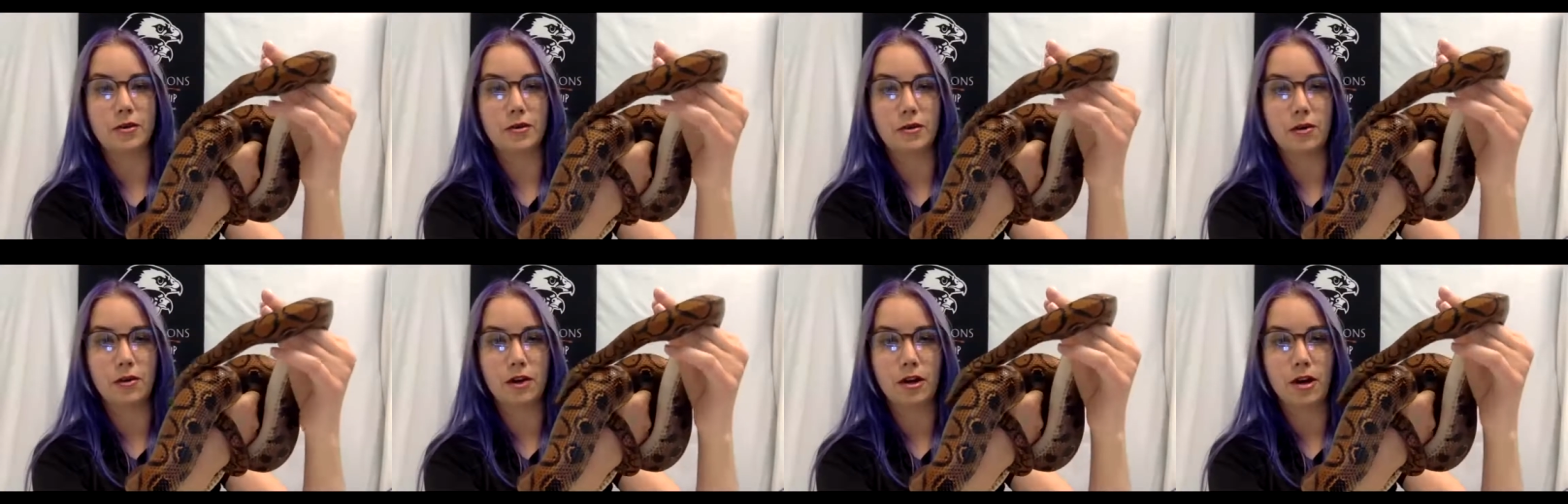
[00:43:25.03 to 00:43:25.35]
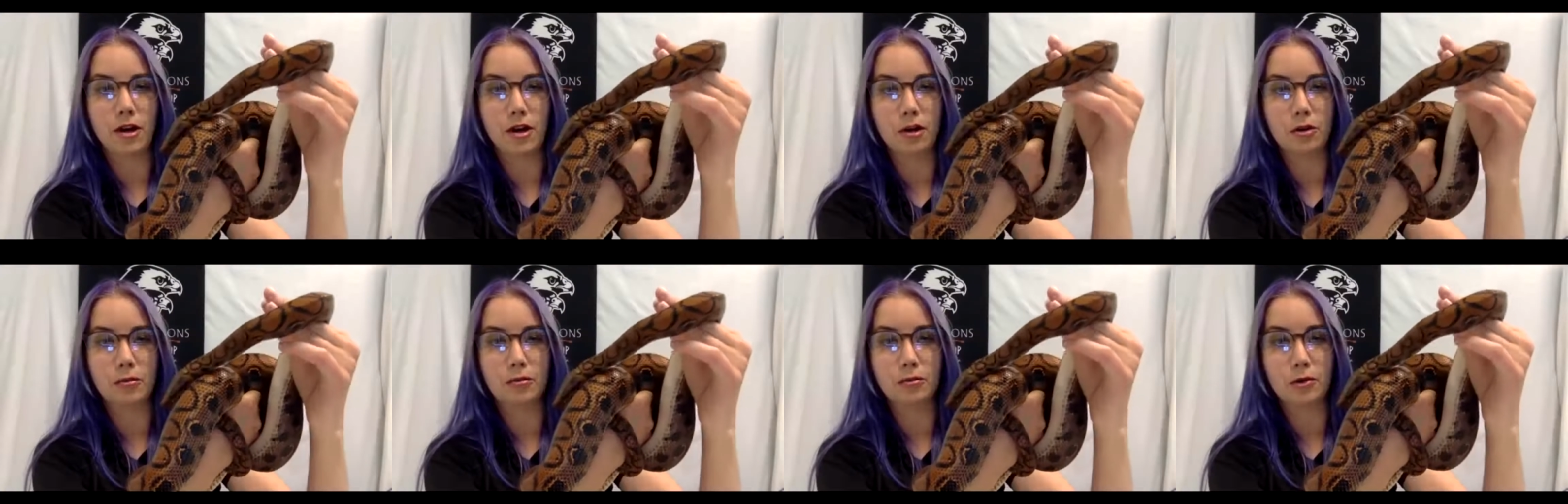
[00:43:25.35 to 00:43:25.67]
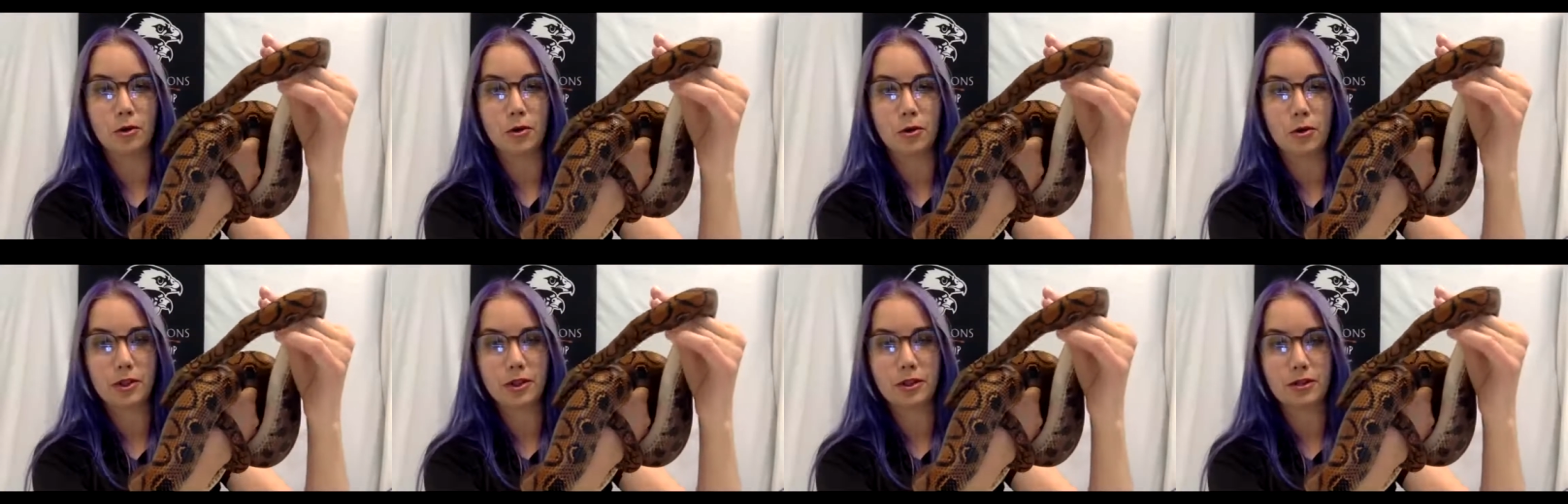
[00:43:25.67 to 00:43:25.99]
or
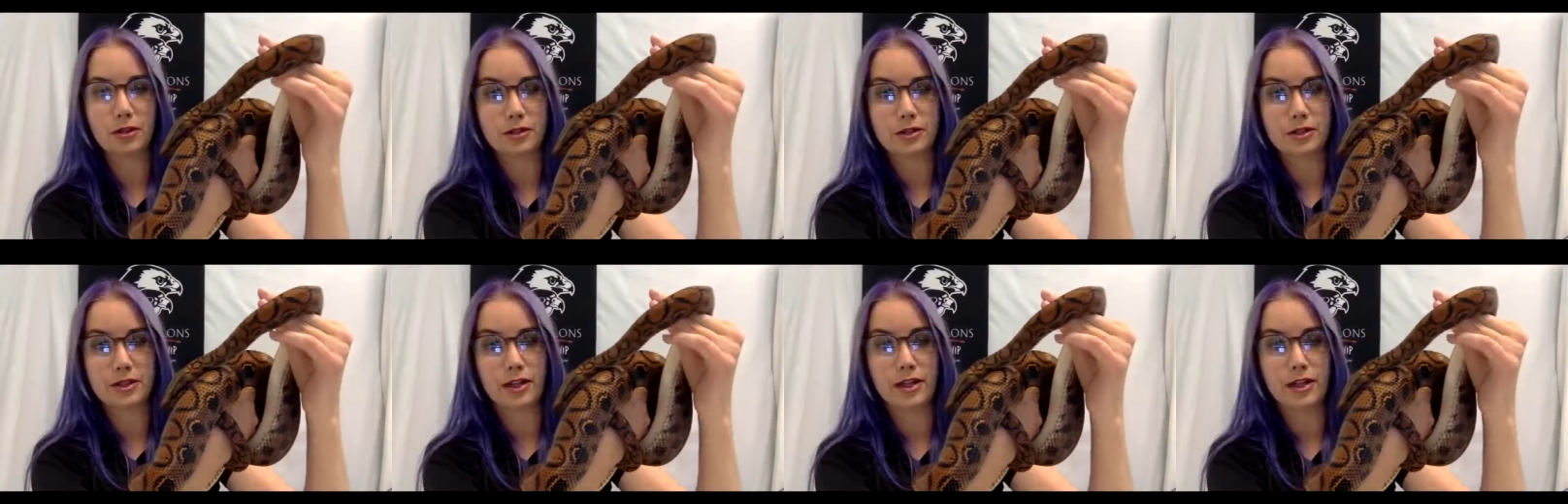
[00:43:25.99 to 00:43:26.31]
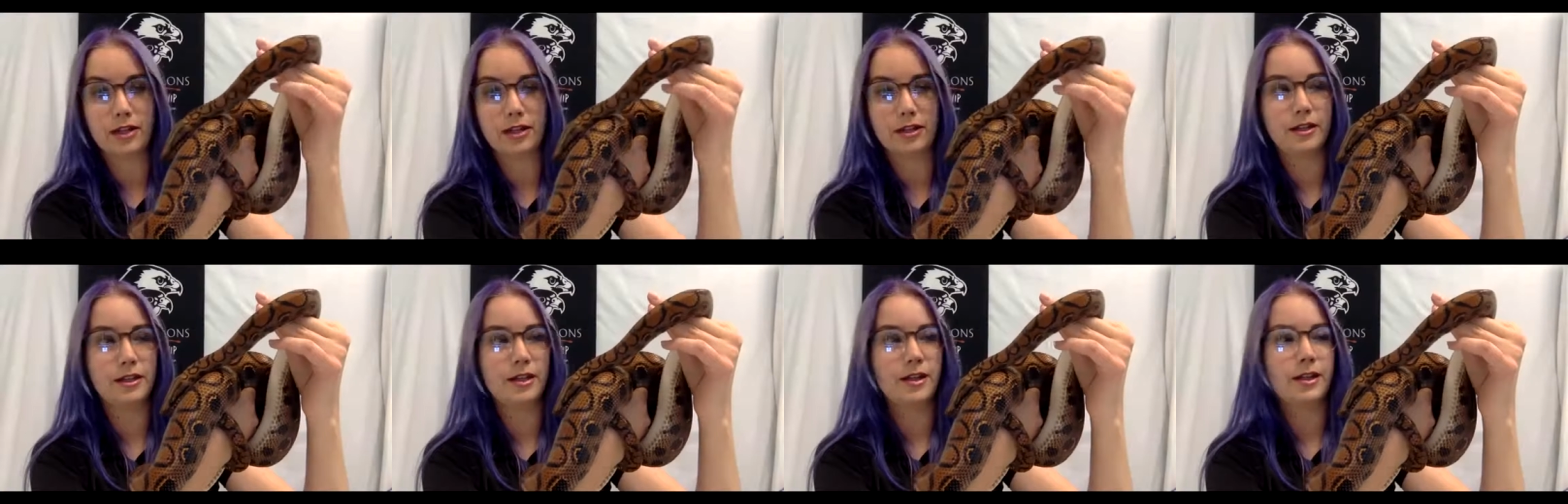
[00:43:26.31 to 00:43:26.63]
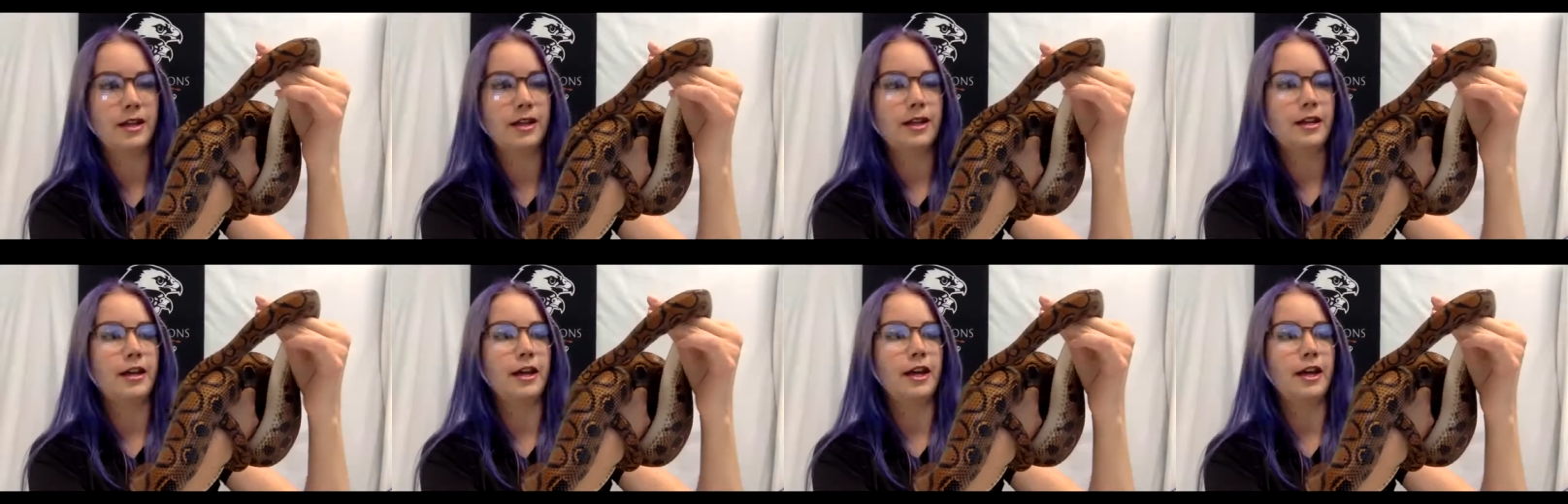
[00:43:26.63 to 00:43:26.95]
arboreal snake,
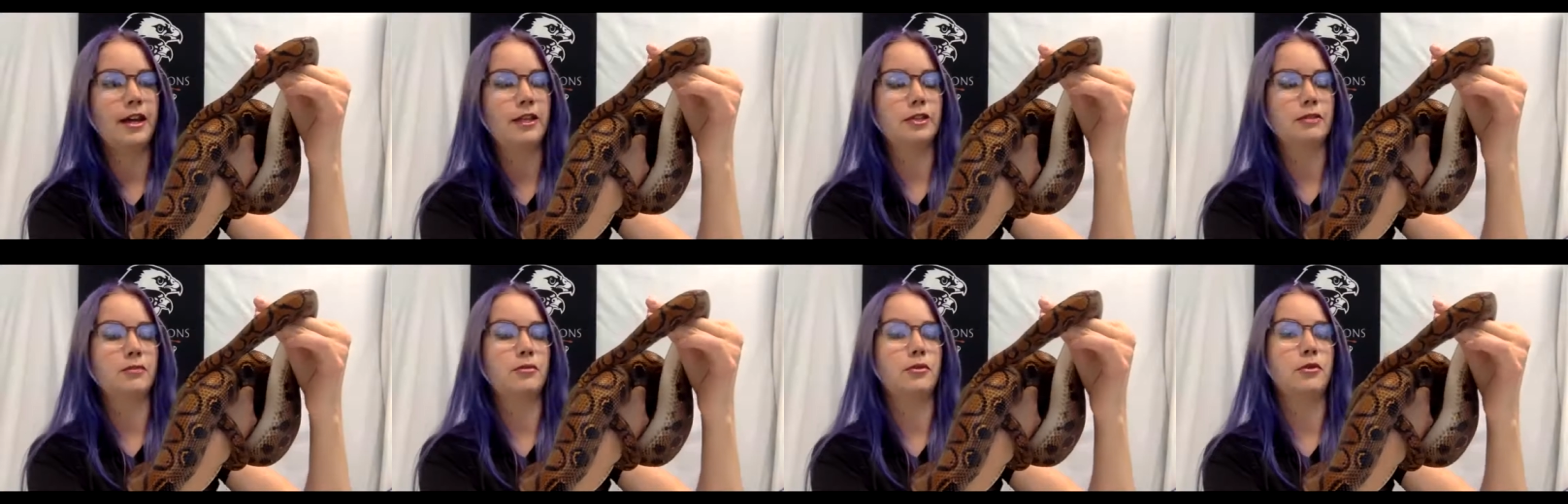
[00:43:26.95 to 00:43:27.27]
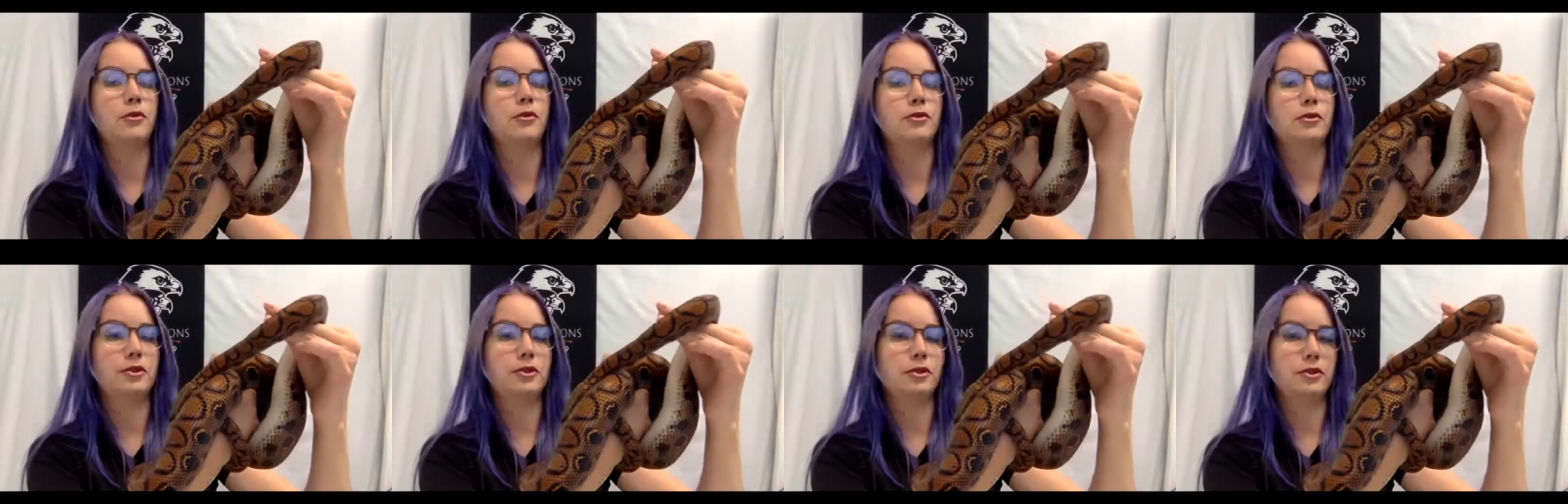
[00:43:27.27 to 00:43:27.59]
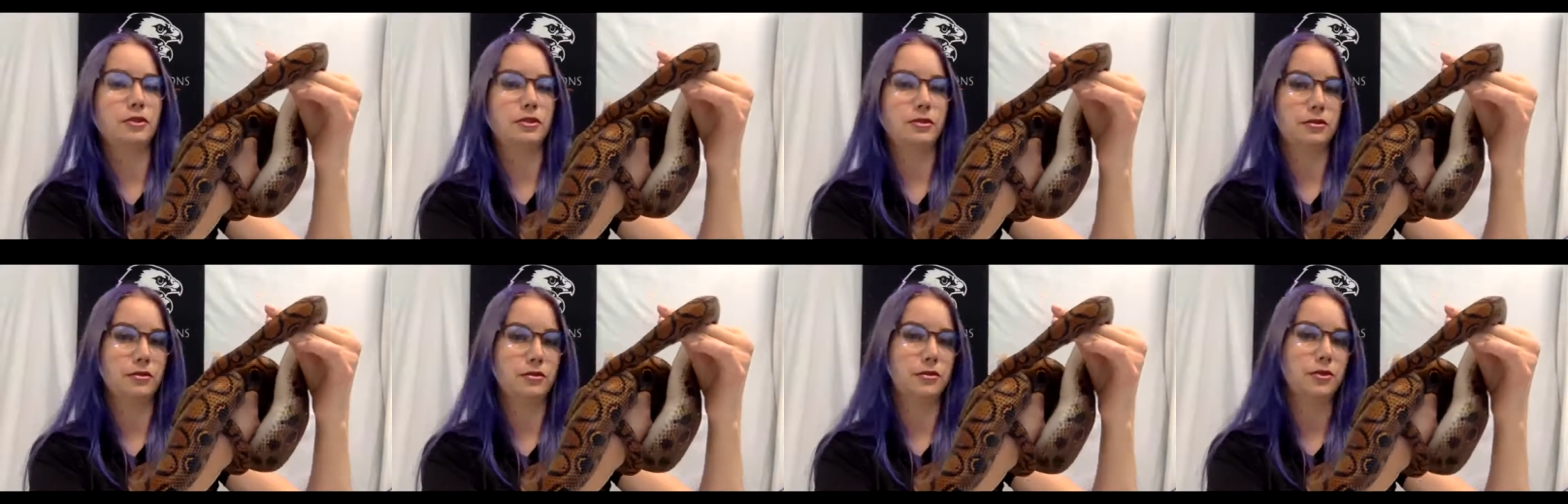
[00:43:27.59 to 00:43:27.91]
as opposed
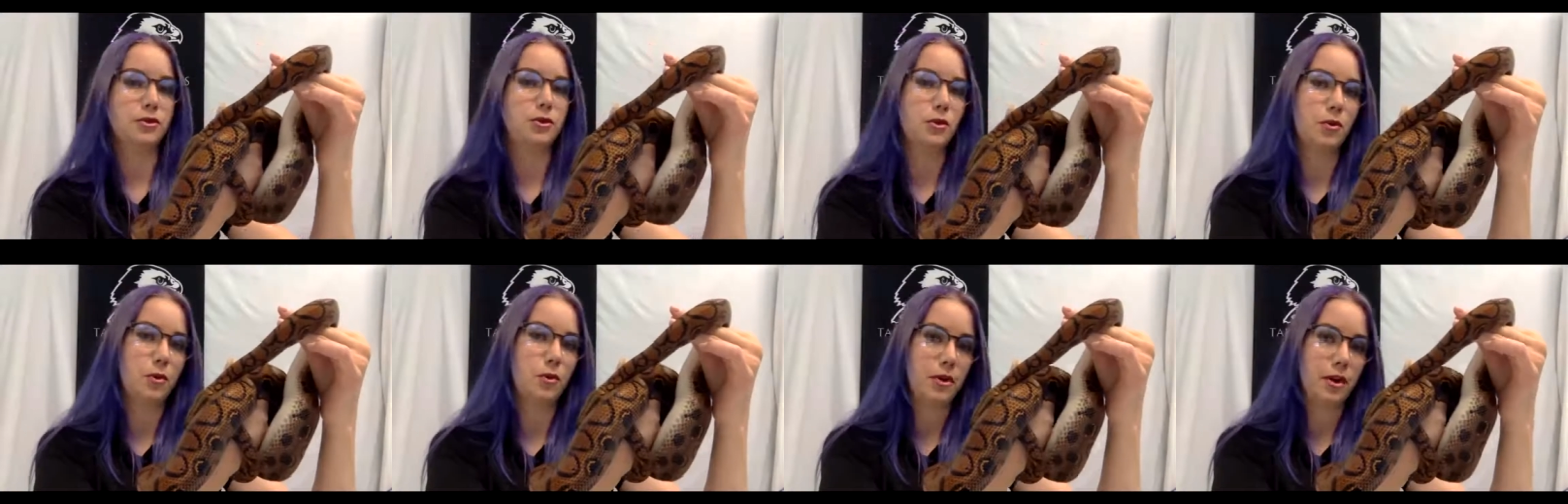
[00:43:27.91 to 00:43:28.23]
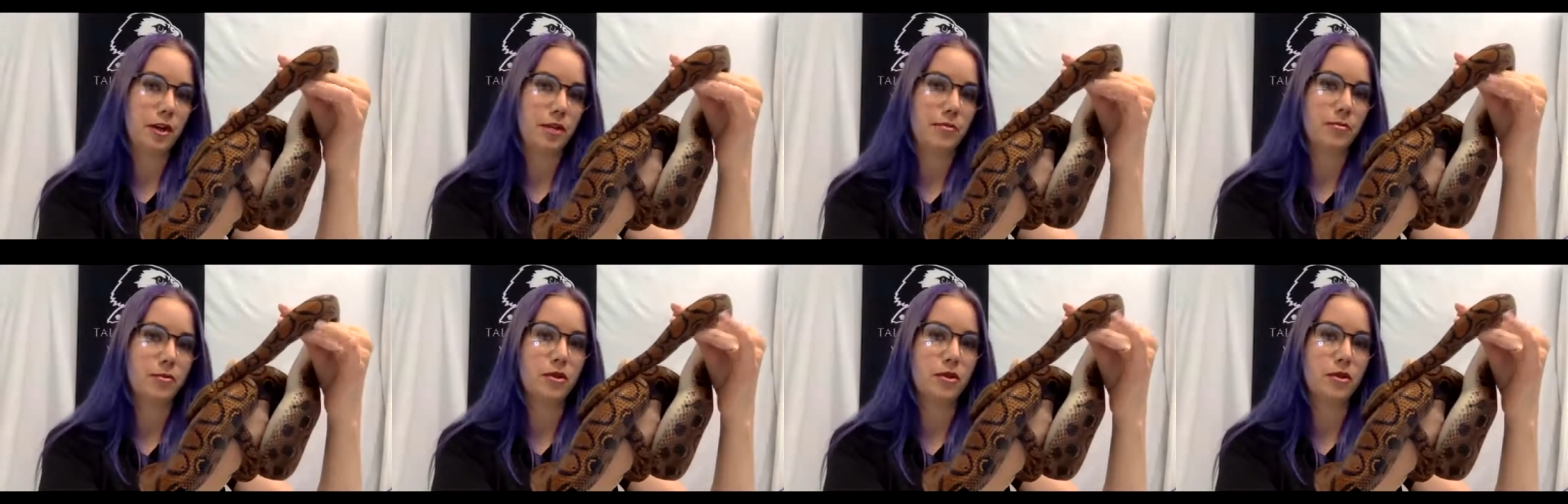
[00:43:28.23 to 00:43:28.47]
to soy.